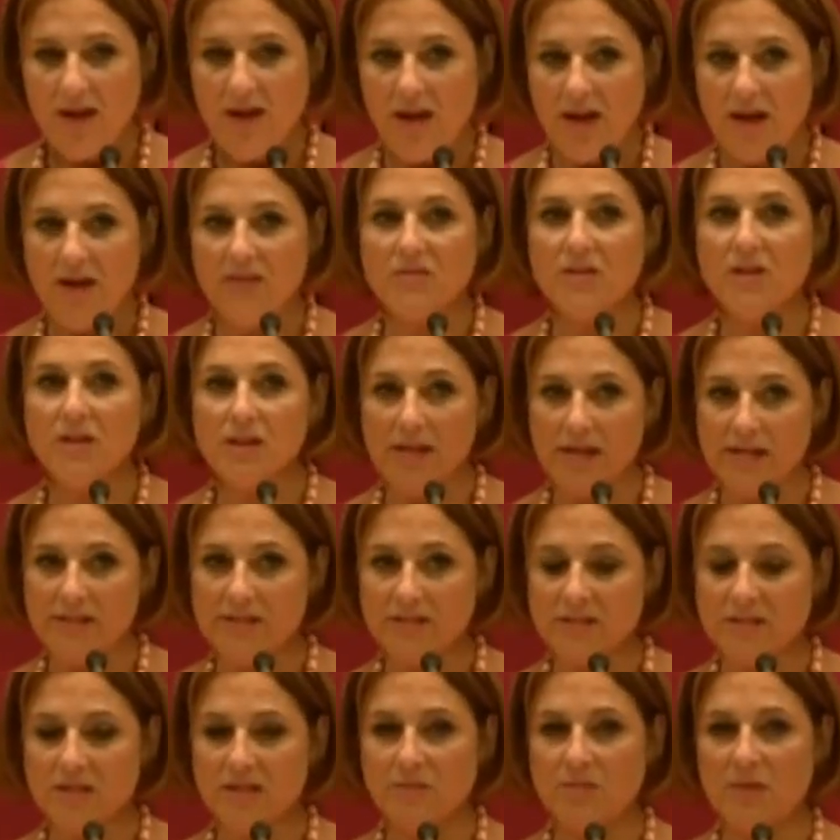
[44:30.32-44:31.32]
And the
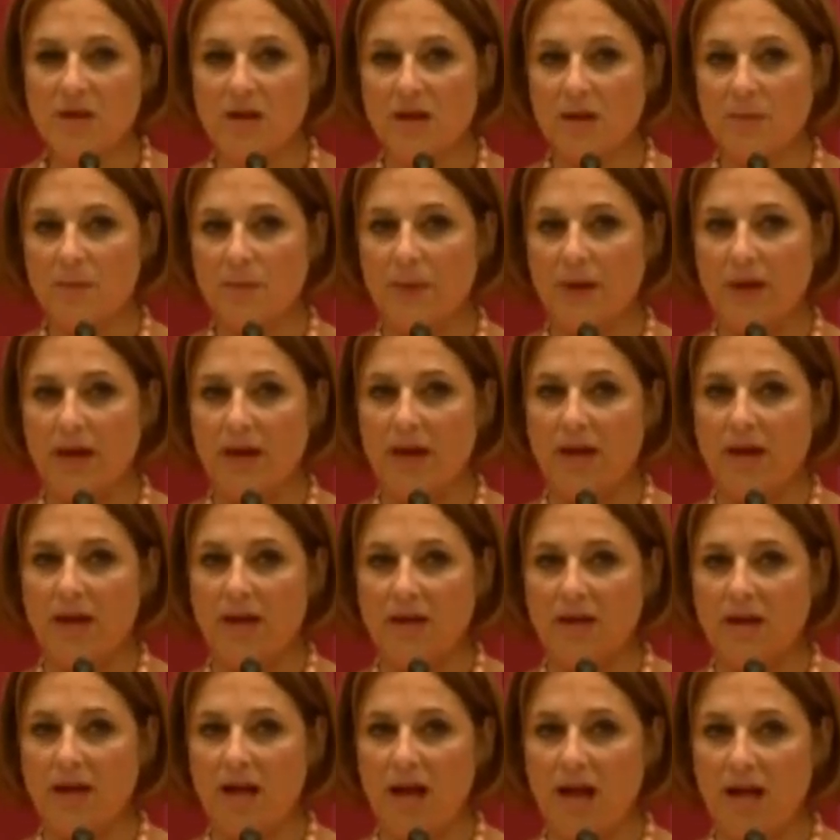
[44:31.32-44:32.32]
lights come up,
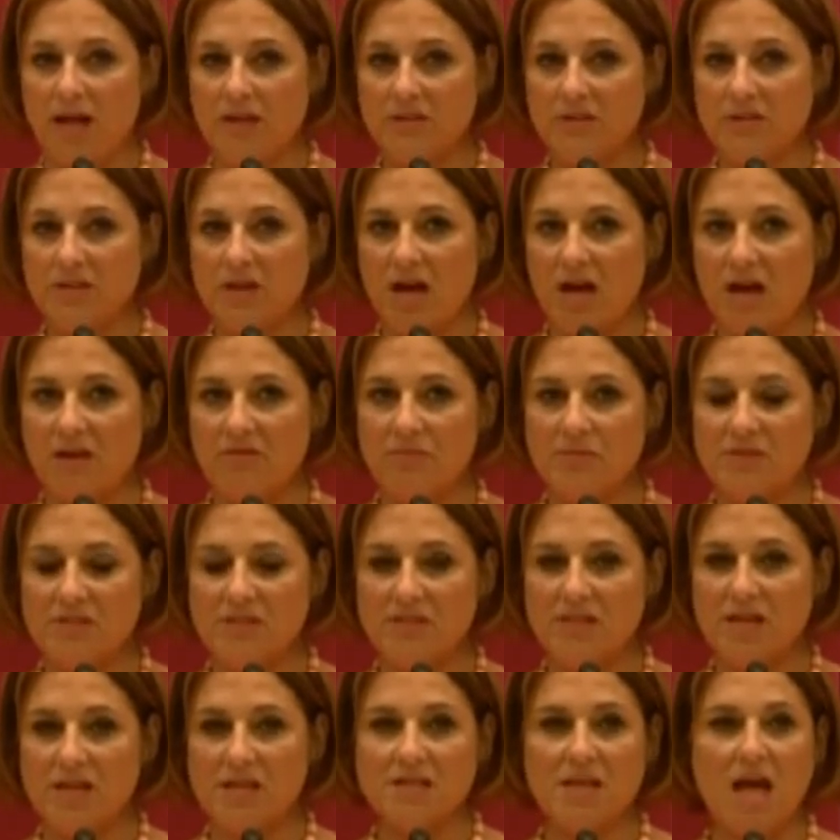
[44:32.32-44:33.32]
and Alice Hoffman
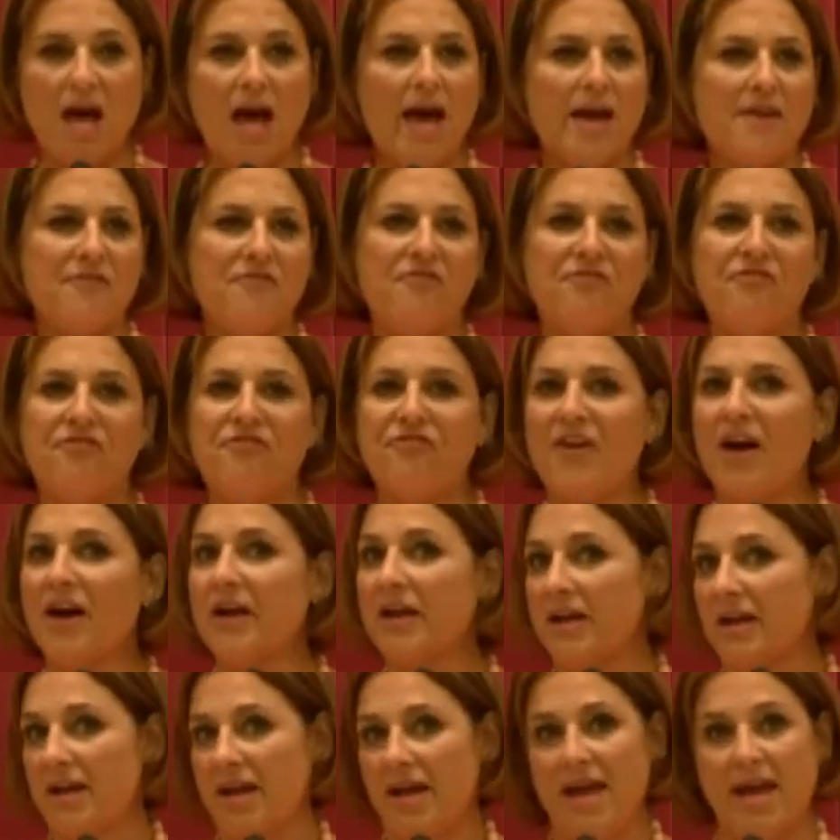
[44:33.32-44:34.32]
says, "I
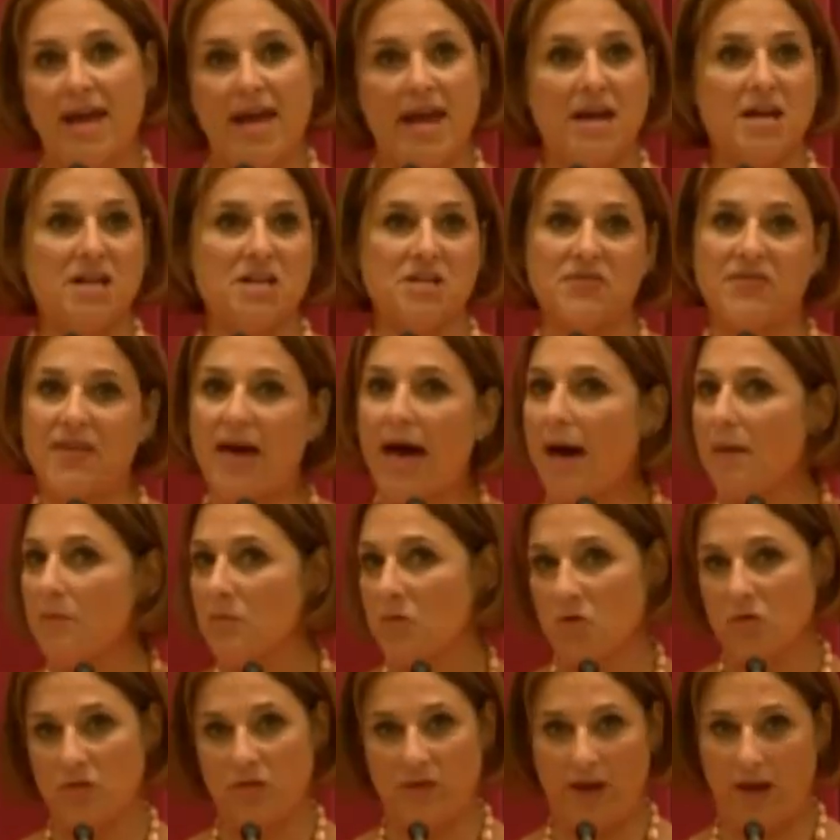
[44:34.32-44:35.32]
fucking hated that
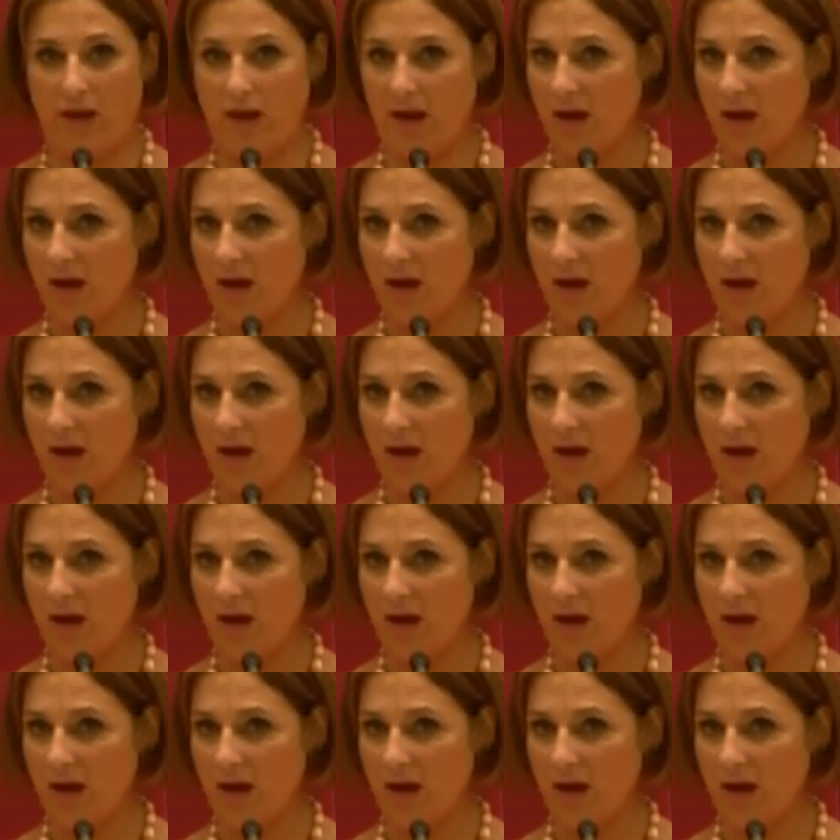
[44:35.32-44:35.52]
movie."